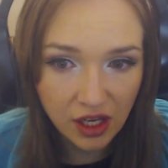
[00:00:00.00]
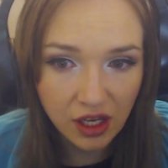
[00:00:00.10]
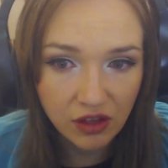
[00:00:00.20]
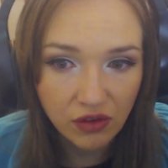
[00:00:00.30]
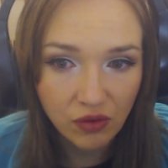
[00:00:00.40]

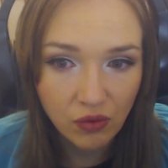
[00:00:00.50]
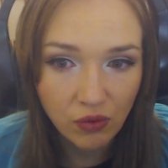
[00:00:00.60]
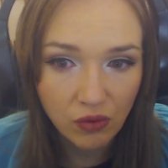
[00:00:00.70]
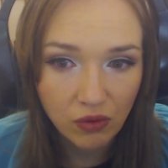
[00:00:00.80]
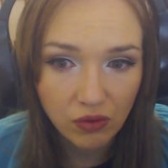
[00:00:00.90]
target
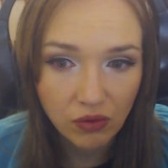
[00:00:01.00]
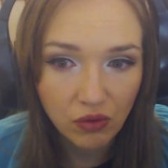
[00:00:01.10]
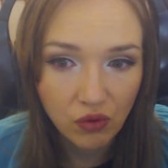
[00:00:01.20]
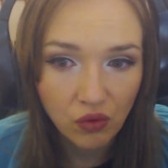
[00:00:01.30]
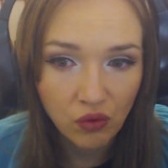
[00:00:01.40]

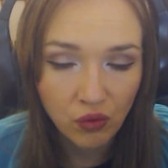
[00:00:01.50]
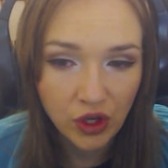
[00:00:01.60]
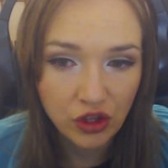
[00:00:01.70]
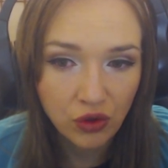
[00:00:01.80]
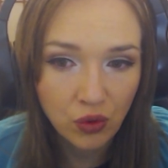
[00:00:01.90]

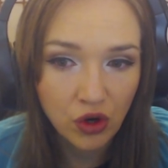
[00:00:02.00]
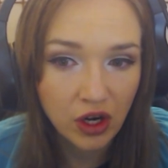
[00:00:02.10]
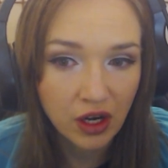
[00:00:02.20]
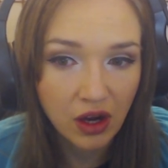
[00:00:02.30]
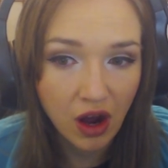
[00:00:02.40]
with
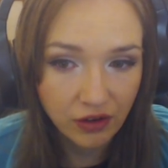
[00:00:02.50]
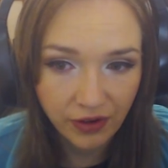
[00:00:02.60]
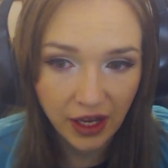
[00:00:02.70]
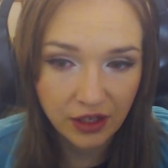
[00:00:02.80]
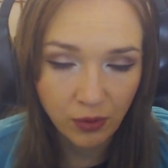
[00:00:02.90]
your
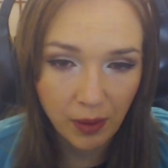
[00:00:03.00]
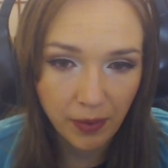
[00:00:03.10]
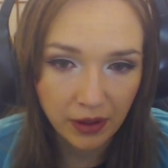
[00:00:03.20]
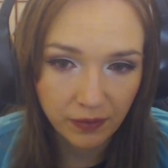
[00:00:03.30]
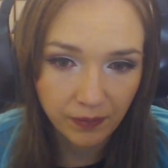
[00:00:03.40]
offhand
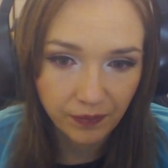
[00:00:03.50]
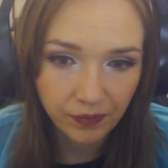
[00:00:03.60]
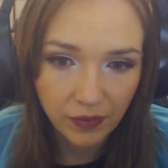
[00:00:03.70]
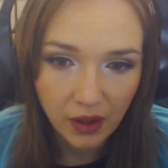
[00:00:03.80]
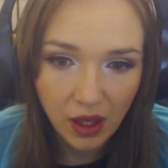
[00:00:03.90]
weapon.
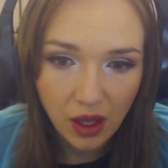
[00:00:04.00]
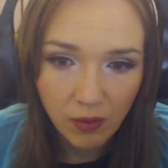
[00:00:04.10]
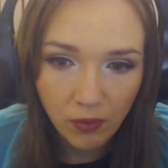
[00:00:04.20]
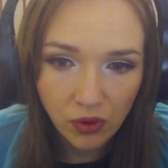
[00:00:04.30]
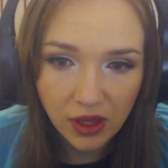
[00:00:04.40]

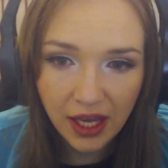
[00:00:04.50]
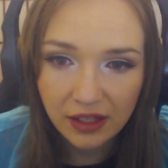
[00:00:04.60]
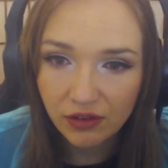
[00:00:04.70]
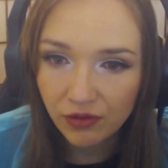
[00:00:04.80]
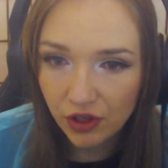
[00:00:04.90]

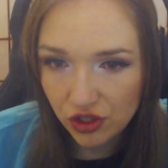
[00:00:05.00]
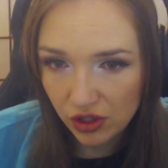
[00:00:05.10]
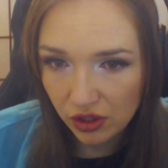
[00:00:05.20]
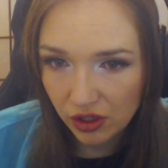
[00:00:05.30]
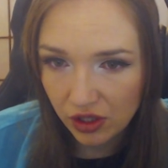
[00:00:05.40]
Moonlight
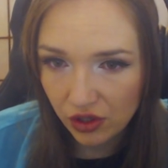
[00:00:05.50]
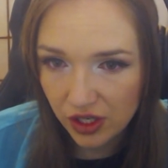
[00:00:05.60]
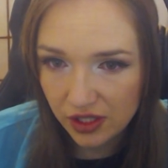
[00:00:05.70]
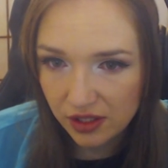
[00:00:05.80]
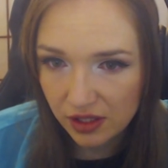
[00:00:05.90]
Vigil
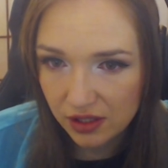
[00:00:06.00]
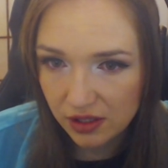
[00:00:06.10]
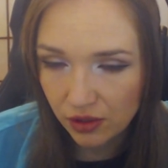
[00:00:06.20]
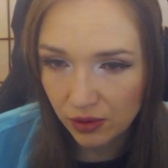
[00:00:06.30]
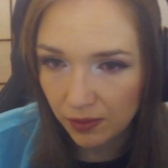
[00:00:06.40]

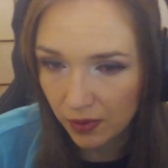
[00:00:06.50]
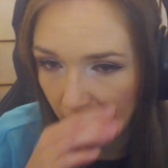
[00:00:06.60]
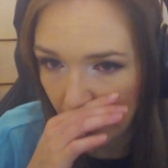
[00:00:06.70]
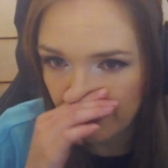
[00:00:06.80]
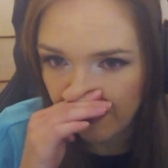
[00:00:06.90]
Crescendum
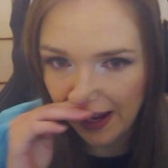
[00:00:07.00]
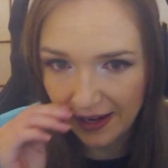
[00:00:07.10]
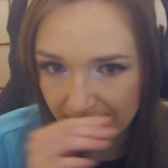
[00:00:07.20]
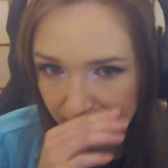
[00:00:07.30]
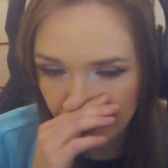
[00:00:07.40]

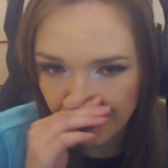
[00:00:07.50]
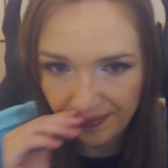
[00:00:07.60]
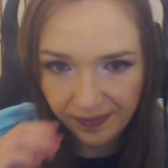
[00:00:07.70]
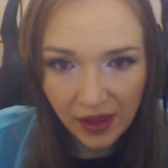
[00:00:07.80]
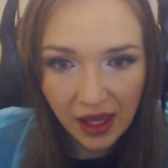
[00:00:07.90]
effects.
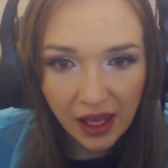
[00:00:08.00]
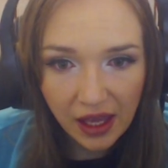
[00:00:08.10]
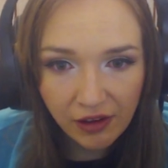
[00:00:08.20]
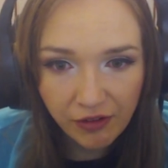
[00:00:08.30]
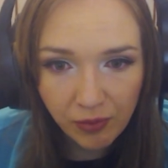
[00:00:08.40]

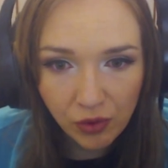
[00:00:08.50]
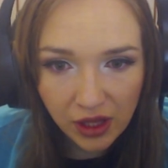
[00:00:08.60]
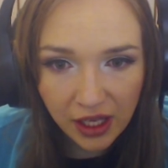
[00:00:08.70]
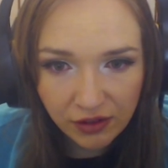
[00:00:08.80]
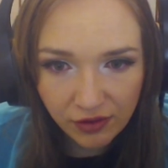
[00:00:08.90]
If
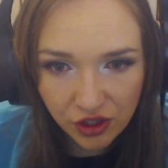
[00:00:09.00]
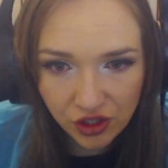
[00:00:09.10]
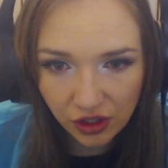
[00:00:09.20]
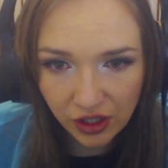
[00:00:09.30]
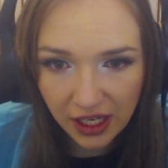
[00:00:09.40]
Moonlight
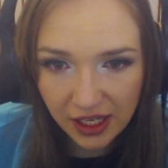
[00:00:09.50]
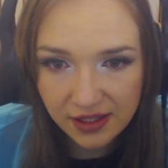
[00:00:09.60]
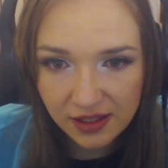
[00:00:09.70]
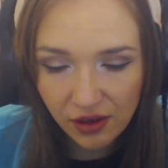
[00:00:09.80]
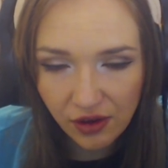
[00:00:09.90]
Vigil
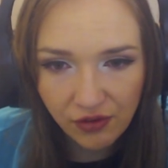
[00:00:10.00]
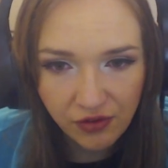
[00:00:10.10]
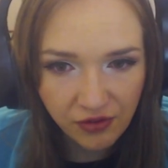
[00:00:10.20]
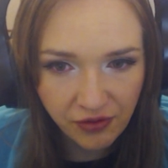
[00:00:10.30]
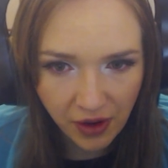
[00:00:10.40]
hits
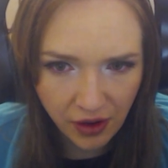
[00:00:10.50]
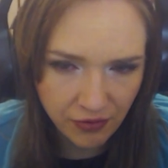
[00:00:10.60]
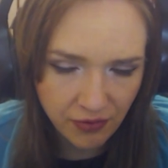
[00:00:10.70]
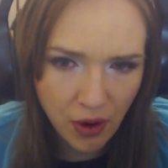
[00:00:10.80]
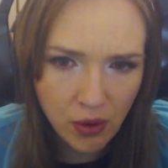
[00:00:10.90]
a